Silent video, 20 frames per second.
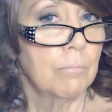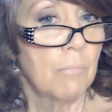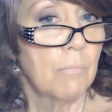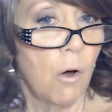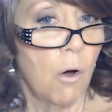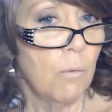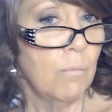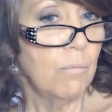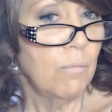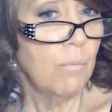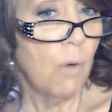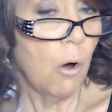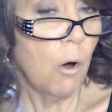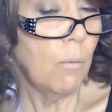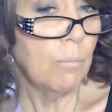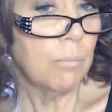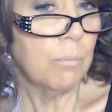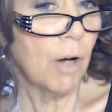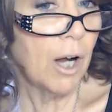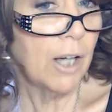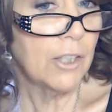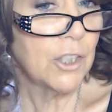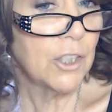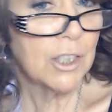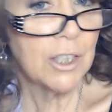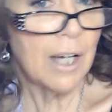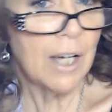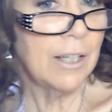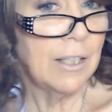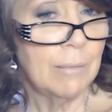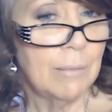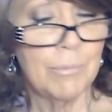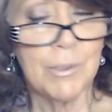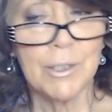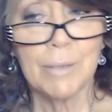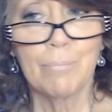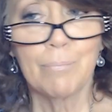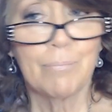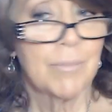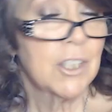home home project
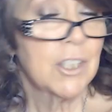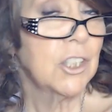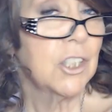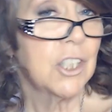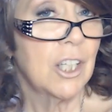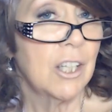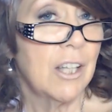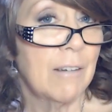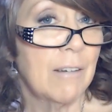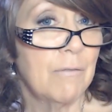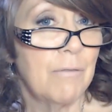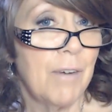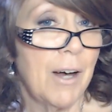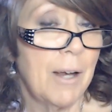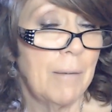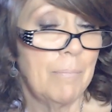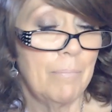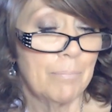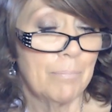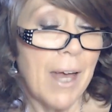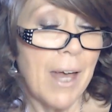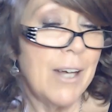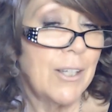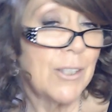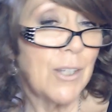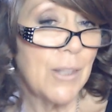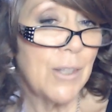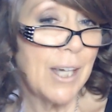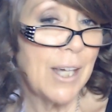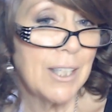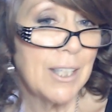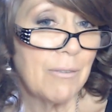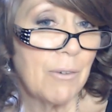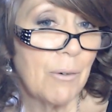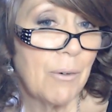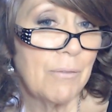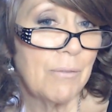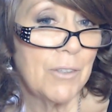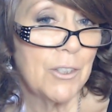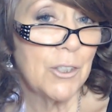items just a lot of fun. So thanks
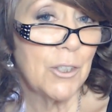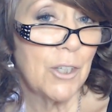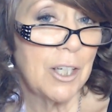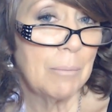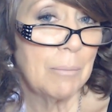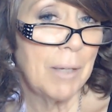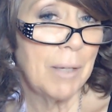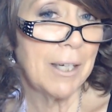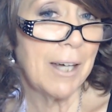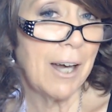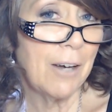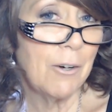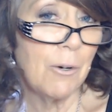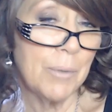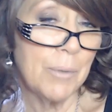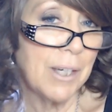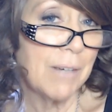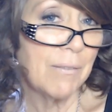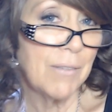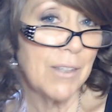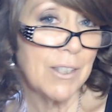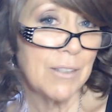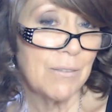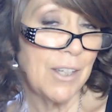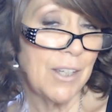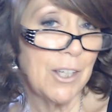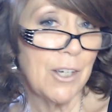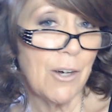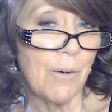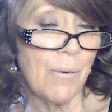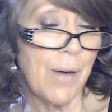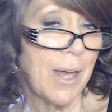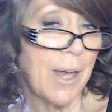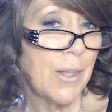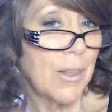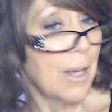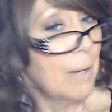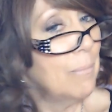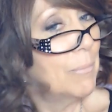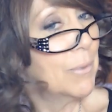everyone for joining me. I hope you give this video a
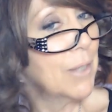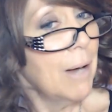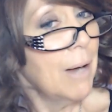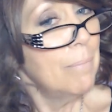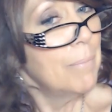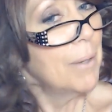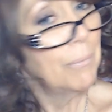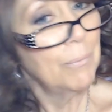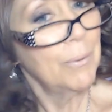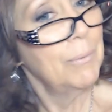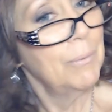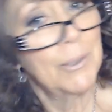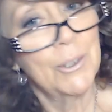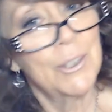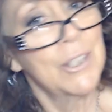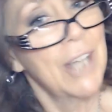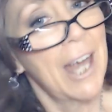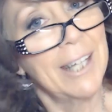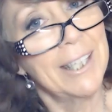thumbs up and we will chat